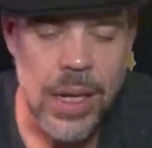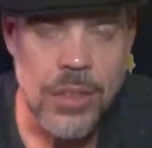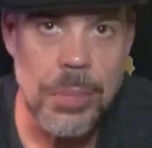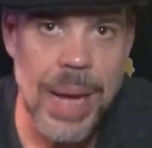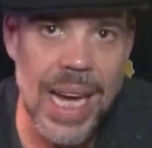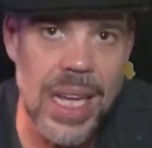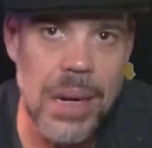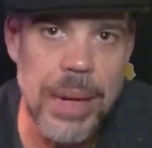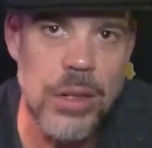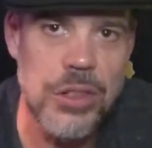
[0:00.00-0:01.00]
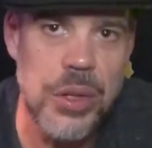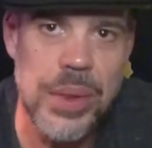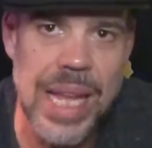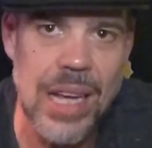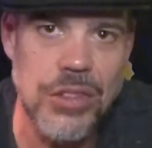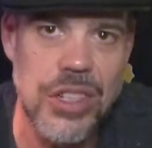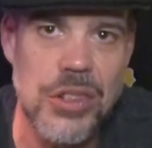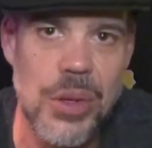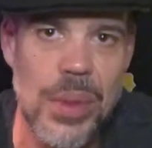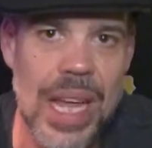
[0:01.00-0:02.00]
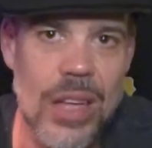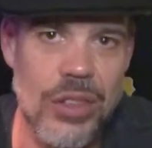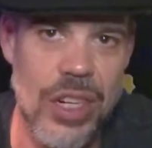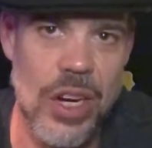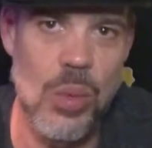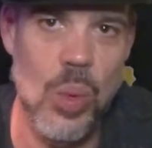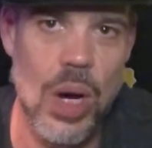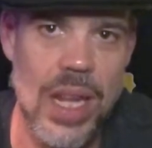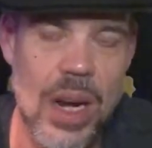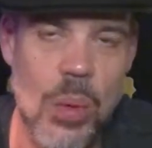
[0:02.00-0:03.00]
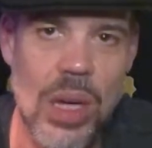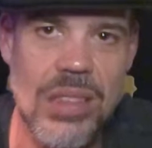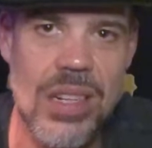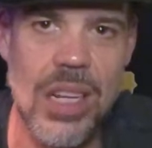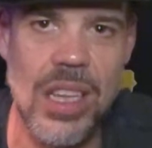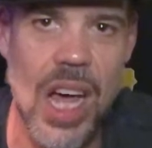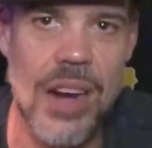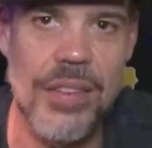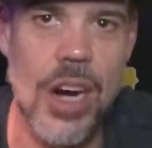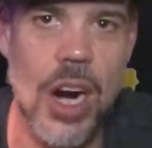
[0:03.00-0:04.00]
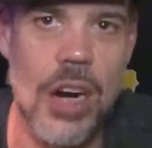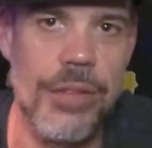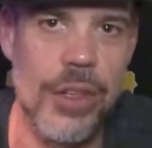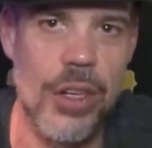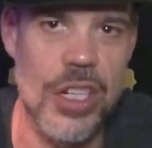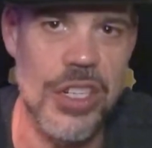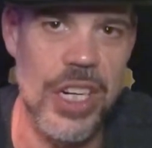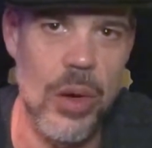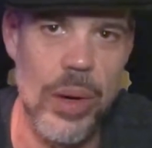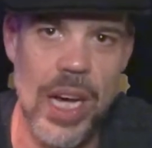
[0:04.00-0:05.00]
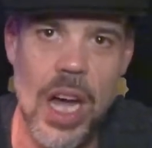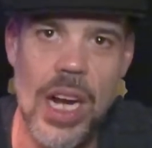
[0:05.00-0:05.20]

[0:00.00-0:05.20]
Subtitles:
So back in about 2000, 2001, there wasn't a lot of card flourishing going on.